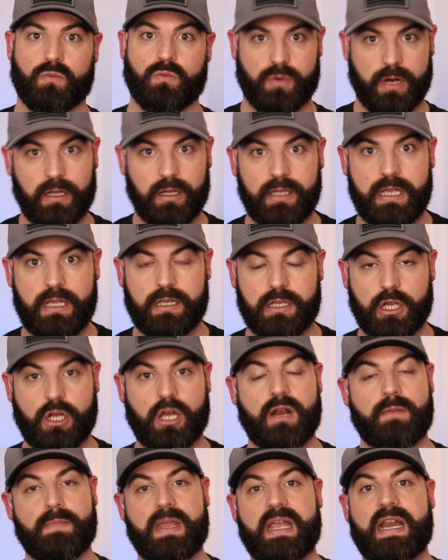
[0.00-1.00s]
Really? You
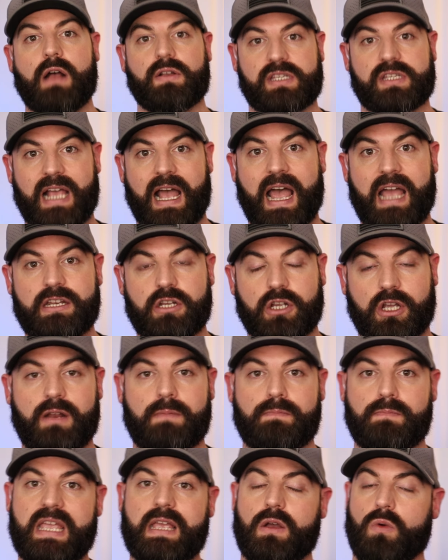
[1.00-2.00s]
couldn't meet outside. You
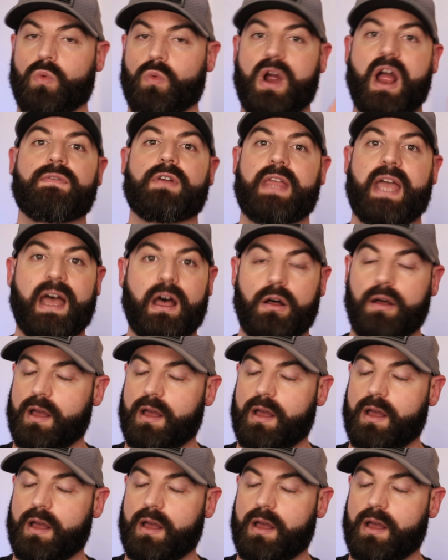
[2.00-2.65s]
couldn't meet wherever the hell.